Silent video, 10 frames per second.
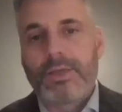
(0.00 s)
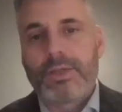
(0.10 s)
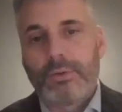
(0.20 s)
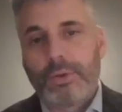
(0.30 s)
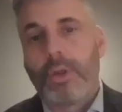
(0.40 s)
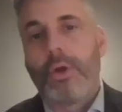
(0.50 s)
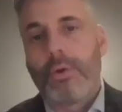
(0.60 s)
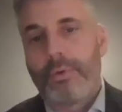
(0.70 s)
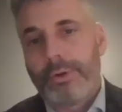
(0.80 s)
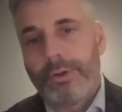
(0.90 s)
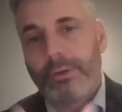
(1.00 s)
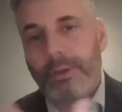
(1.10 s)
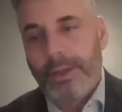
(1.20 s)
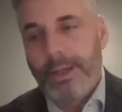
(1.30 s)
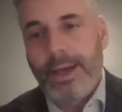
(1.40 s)
And so the
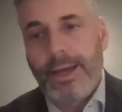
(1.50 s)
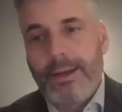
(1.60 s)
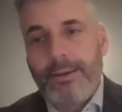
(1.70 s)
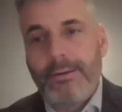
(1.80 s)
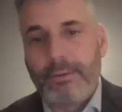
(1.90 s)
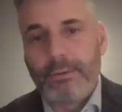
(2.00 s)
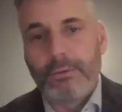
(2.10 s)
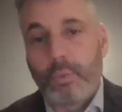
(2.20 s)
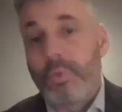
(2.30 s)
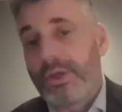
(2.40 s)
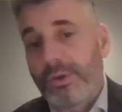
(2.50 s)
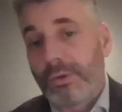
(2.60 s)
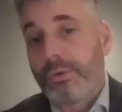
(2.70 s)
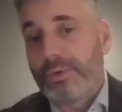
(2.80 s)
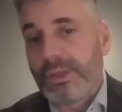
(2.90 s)

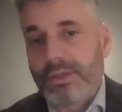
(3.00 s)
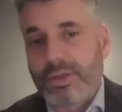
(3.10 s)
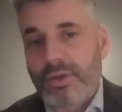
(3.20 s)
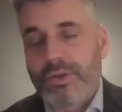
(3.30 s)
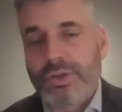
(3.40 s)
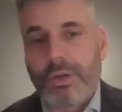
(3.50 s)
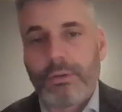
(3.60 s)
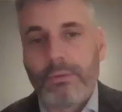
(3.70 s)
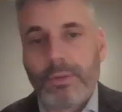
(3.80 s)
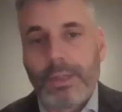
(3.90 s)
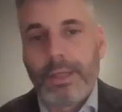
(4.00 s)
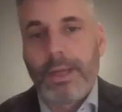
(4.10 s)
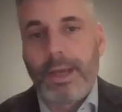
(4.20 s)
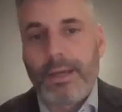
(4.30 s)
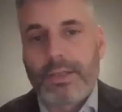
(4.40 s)
weaker loonie is also
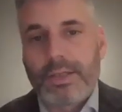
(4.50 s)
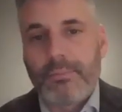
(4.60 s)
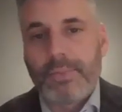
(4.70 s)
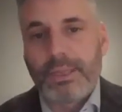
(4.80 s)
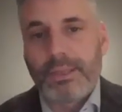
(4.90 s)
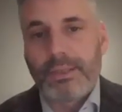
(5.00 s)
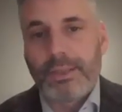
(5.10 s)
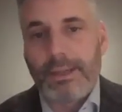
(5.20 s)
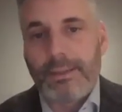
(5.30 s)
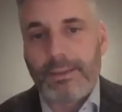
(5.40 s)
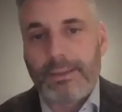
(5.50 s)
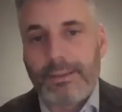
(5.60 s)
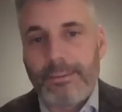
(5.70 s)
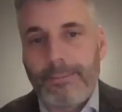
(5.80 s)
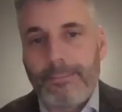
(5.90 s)
something that
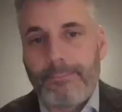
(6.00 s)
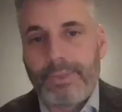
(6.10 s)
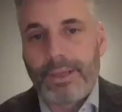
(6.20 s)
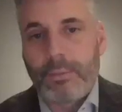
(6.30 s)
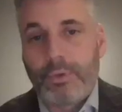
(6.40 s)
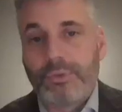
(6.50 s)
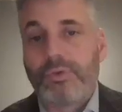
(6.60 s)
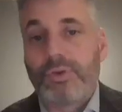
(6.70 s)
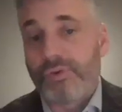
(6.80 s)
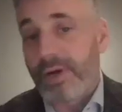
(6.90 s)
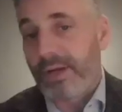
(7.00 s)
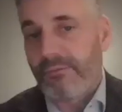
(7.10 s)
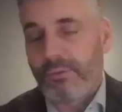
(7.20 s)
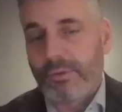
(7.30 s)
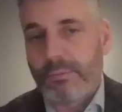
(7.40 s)
will do the
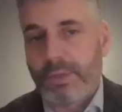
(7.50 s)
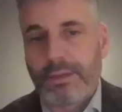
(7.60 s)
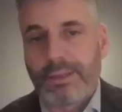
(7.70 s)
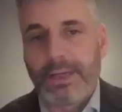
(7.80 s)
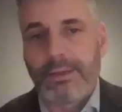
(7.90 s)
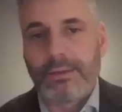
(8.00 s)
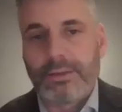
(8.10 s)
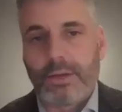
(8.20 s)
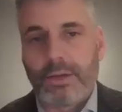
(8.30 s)
trick for the Bank of Canada.